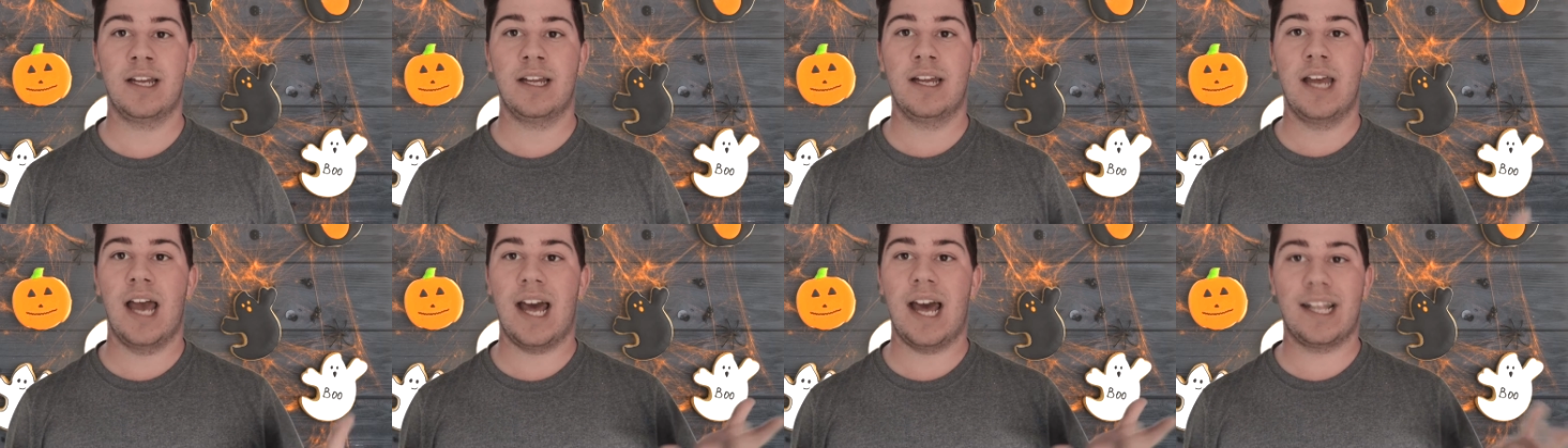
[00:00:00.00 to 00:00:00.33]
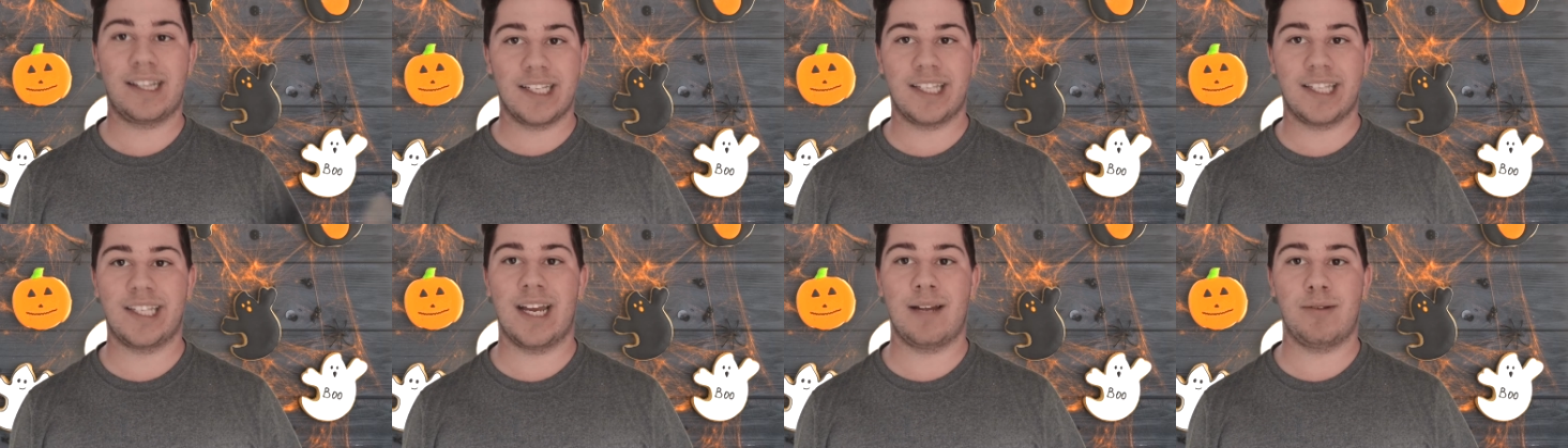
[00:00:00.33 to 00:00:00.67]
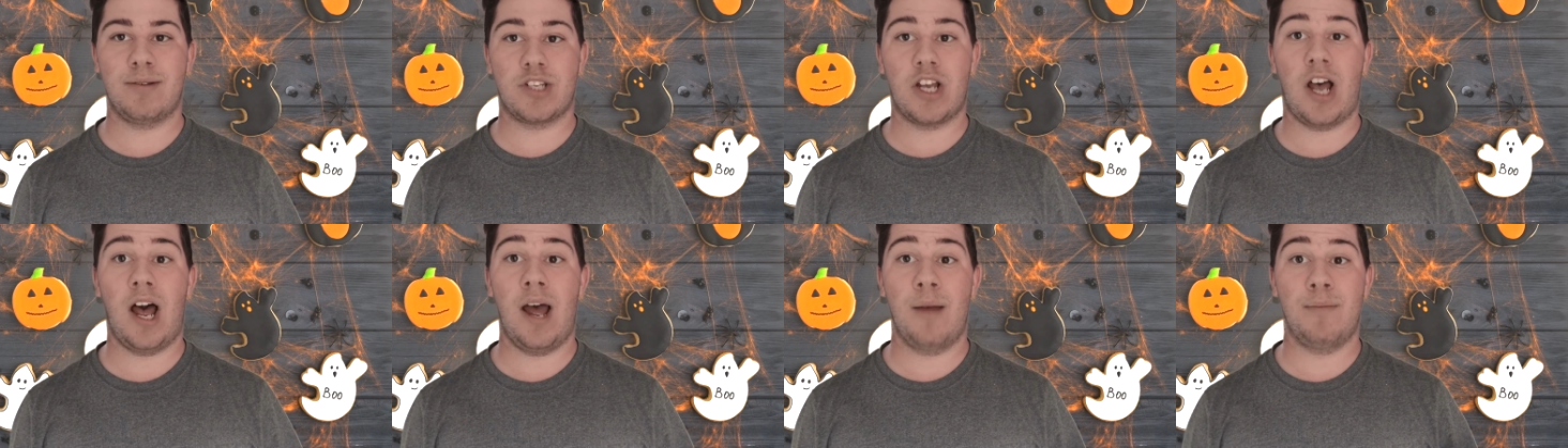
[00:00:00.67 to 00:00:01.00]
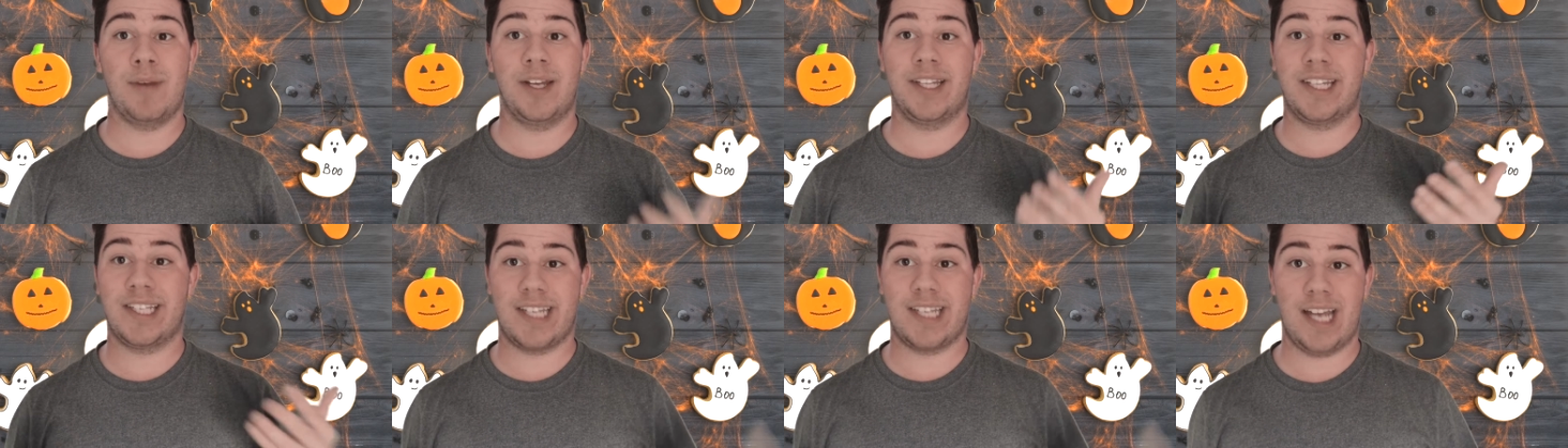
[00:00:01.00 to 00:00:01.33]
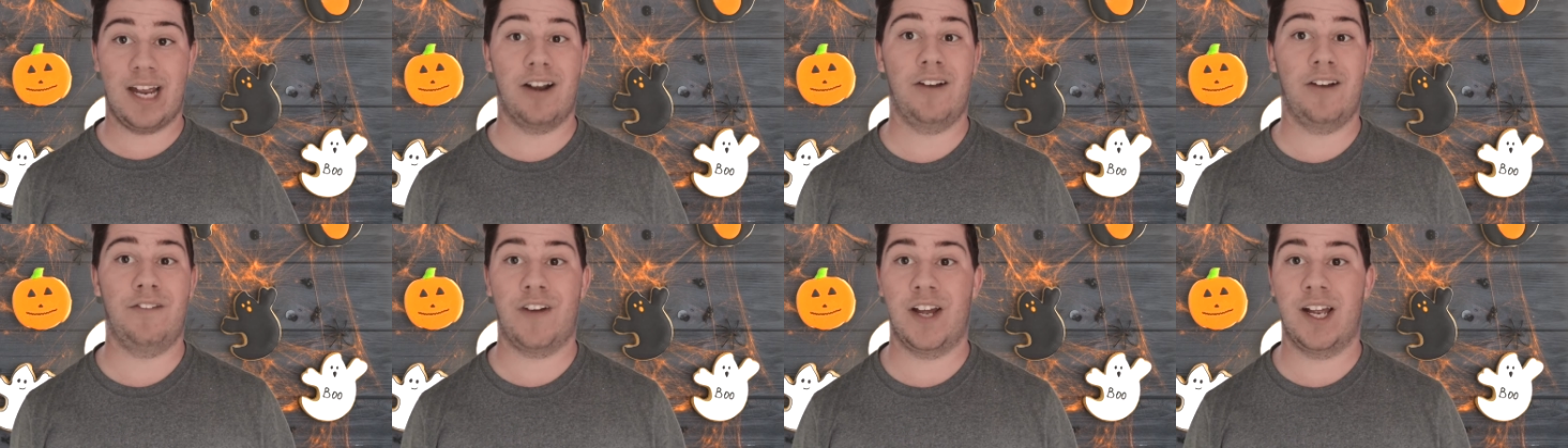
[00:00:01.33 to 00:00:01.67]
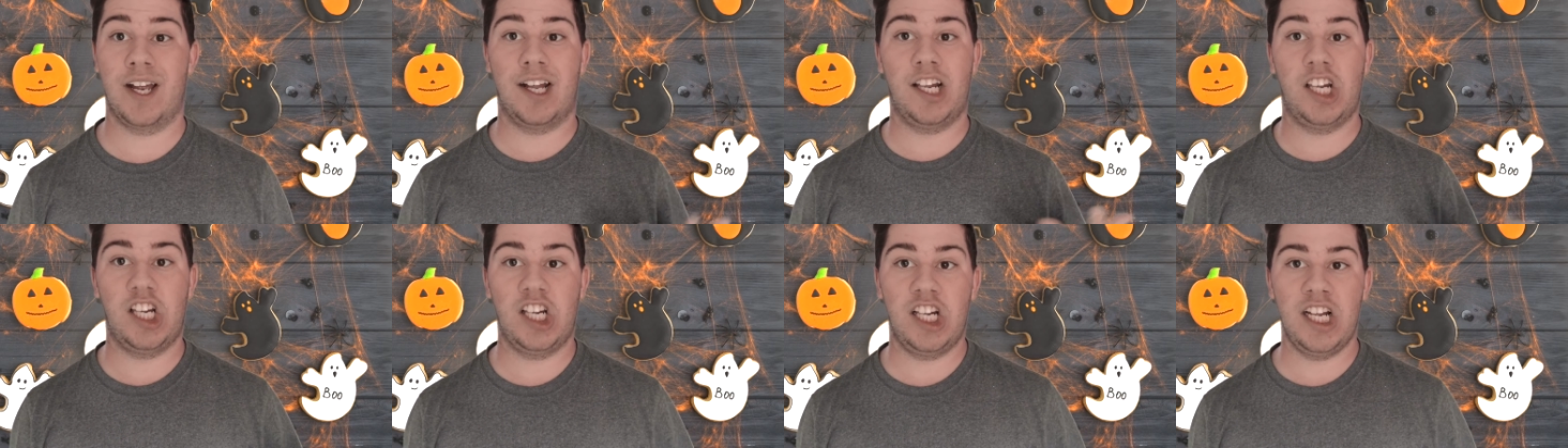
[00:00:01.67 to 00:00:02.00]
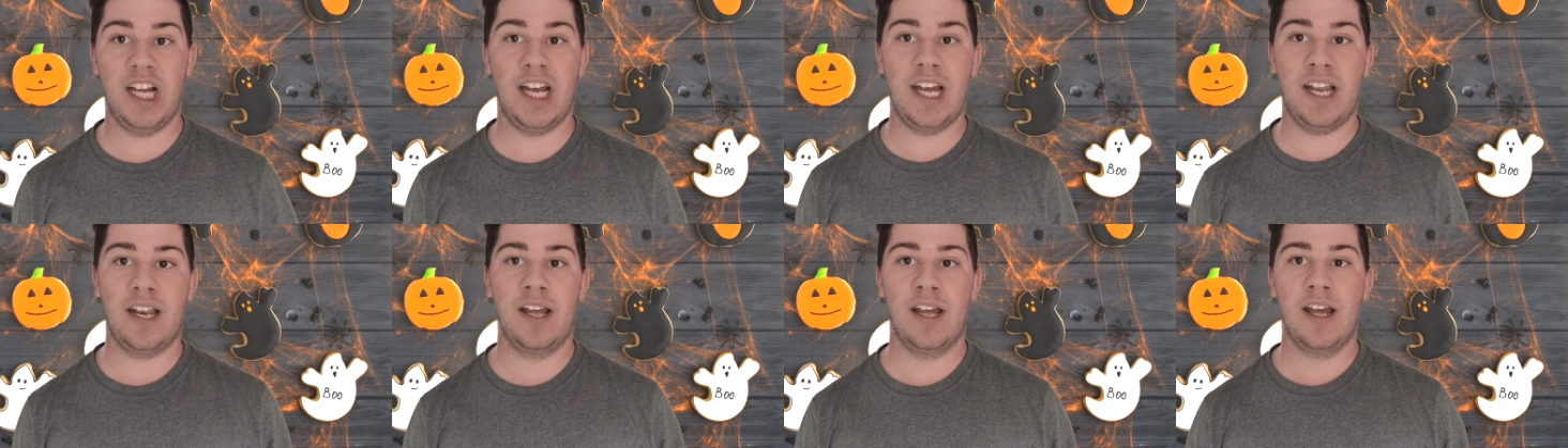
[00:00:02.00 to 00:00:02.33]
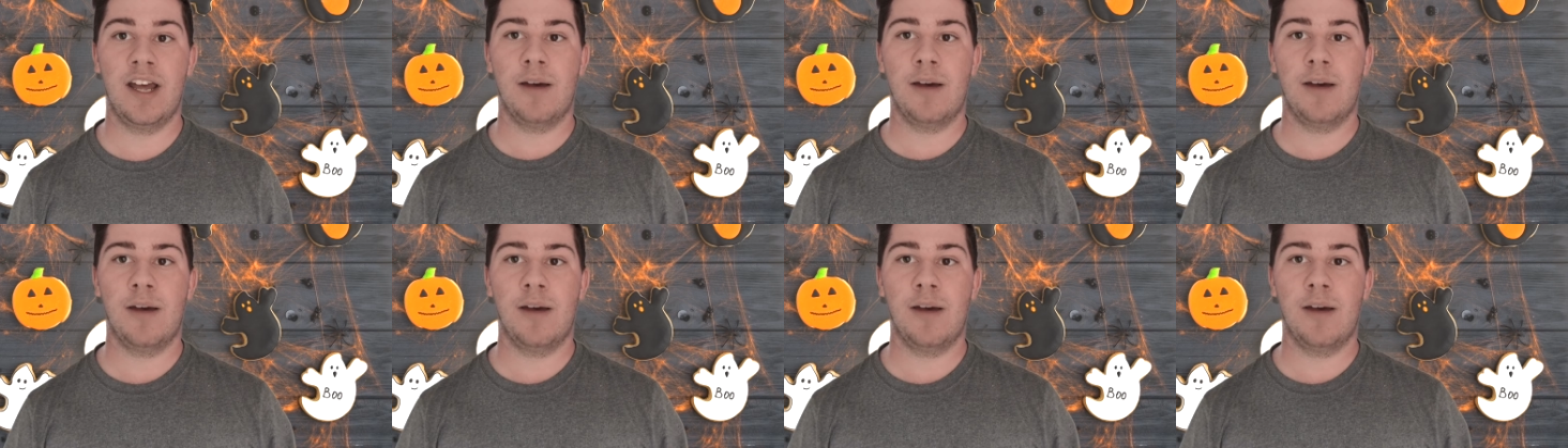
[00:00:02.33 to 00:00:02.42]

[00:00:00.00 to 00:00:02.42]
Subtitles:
At the same time, it's terrifying as shit,